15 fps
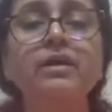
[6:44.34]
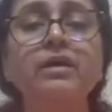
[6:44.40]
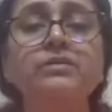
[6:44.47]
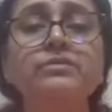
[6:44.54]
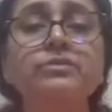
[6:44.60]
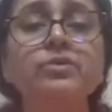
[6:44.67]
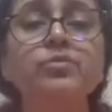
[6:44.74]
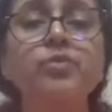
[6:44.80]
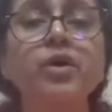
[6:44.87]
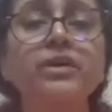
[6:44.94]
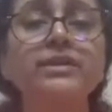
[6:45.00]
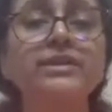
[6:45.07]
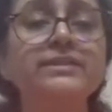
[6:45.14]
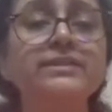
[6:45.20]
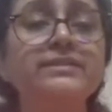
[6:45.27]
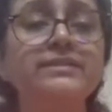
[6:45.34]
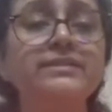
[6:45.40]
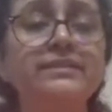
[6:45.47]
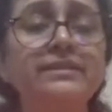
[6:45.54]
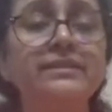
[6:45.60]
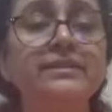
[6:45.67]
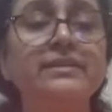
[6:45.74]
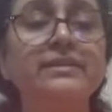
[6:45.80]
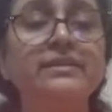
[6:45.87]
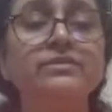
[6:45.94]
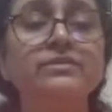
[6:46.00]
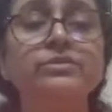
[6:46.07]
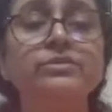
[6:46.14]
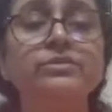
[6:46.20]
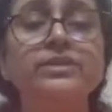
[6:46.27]
So what did they see?
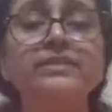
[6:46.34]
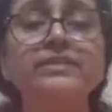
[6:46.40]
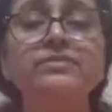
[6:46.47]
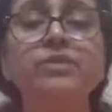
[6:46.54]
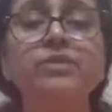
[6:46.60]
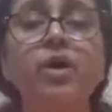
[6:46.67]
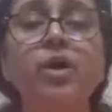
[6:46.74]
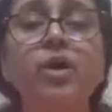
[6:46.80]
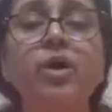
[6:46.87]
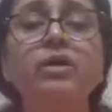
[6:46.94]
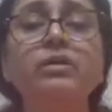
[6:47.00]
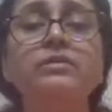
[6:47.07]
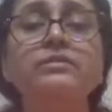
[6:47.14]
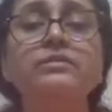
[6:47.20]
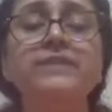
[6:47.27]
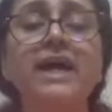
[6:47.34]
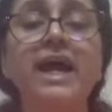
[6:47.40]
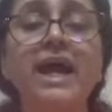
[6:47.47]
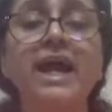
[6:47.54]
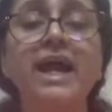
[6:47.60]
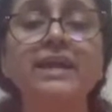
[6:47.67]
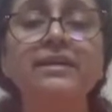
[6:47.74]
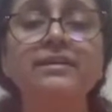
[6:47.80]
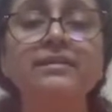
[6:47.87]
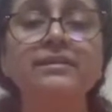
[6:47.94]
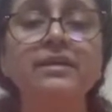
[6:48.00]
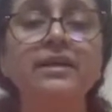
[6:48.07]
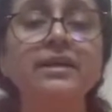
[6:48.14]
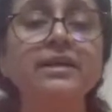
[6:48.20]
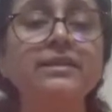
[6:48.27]
So they saw that
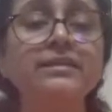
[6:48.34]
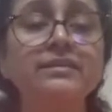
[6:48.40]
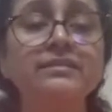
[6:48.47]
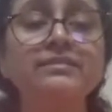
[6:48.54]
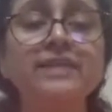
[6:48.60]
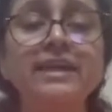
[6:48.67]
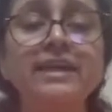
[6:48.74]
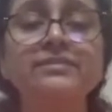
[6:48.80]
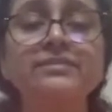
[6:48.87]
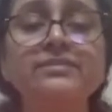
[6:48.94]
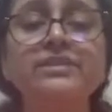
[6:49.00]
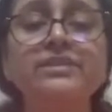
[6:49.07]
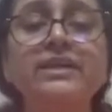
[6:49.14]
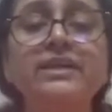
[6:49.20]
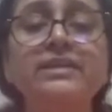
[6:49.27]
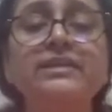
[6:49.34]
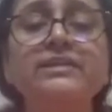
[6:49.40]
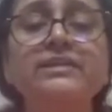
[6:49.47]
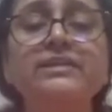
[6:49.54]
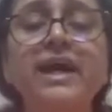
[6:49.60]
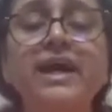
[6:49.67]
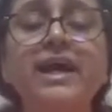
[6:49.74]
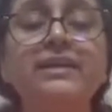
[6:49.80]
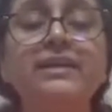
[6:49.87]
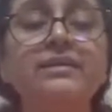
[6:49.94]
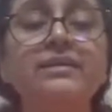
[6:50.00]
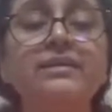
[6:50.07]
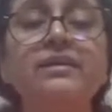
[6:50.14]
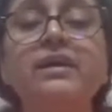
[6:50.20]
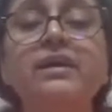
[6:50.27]
in the second study that
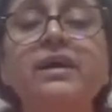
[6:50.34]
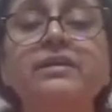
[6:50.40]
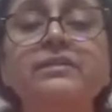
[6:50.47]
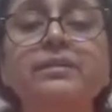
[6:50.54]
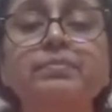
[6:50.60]
the